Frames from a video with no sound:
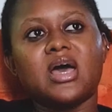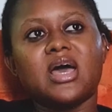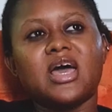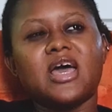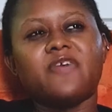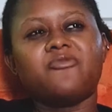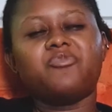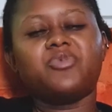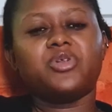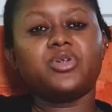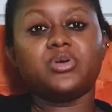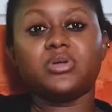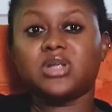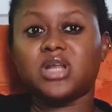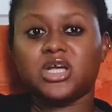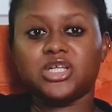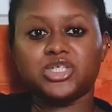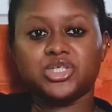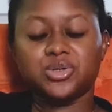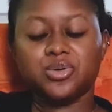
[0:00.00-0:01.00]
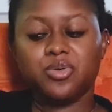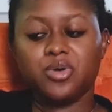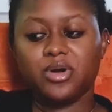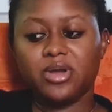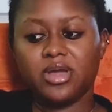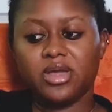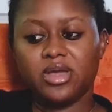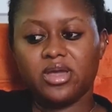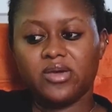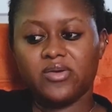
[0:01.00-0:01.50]
I've been on
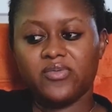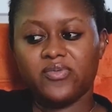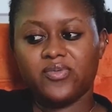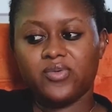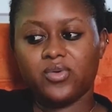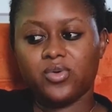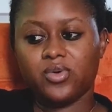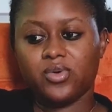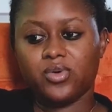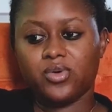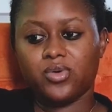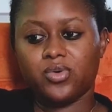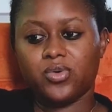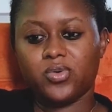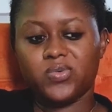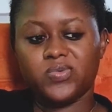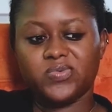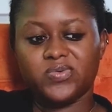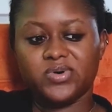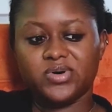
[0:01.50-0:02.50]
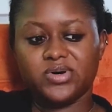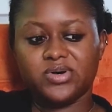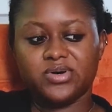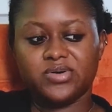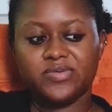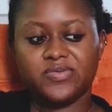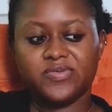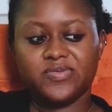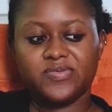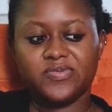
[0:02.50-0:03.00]
natural hair for
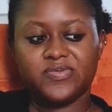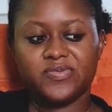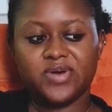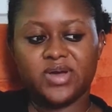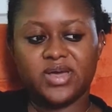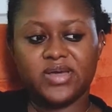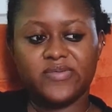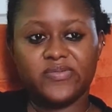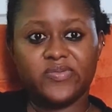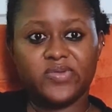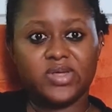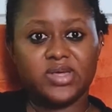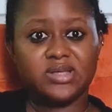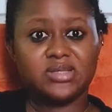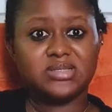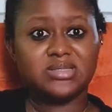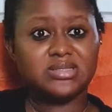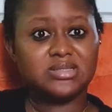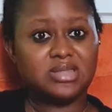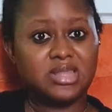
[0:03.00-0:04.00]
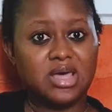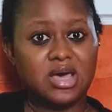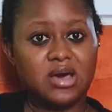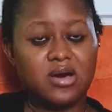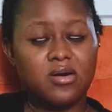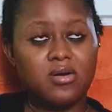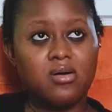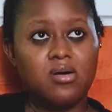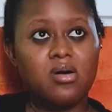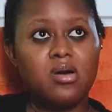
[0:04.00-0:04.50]
over 5 years
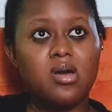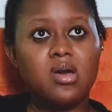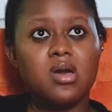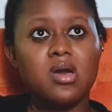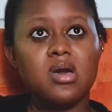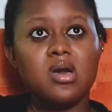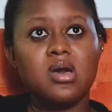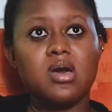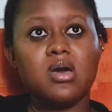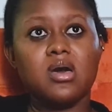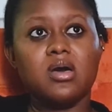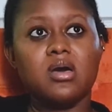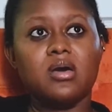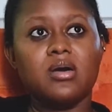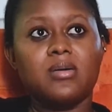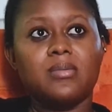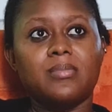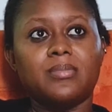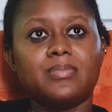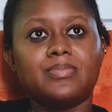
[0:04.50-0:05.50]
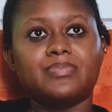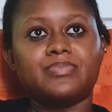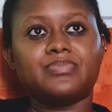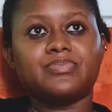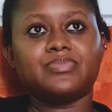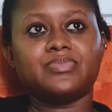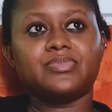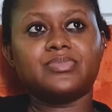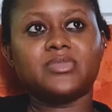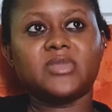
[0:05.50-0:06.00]
now. Um,
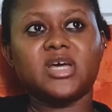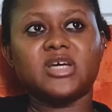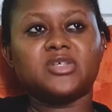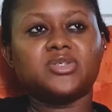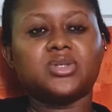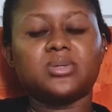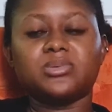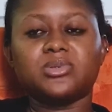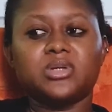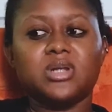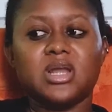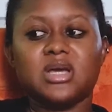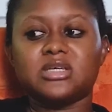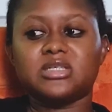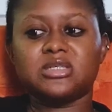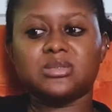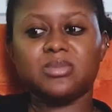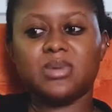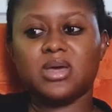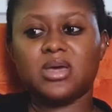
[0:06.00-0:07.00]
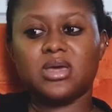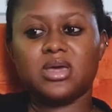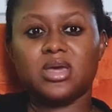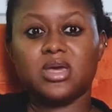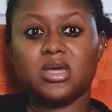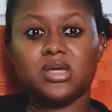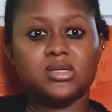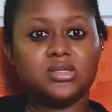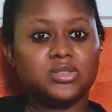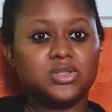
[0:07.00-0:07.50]
I stopped relaxing my
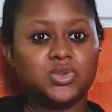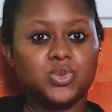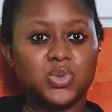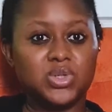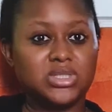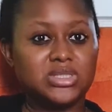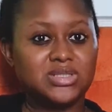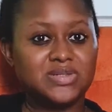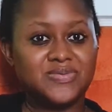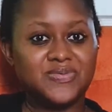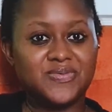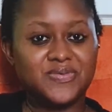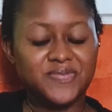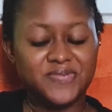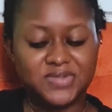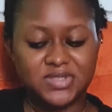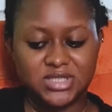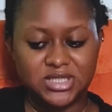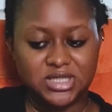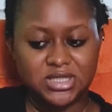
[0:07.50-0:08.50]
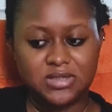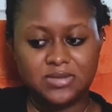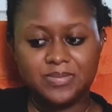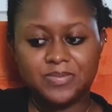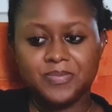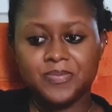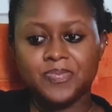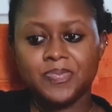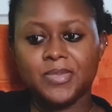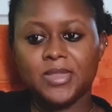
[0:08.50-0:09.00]
hair in 2015,
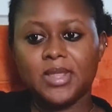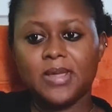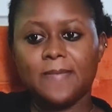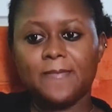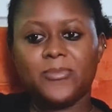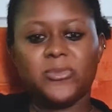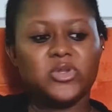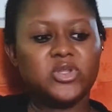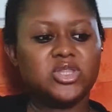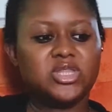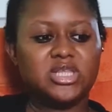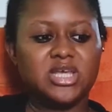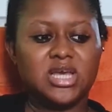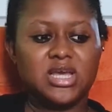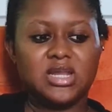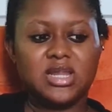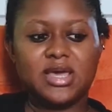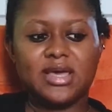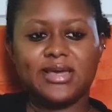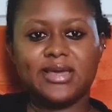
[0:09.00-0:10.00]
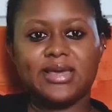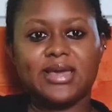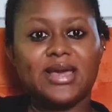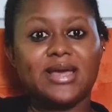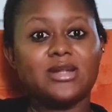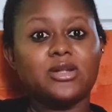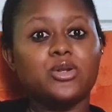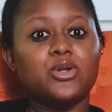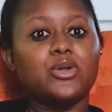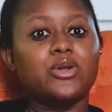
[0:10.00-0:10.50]
but then I
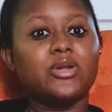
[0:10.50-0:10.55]
had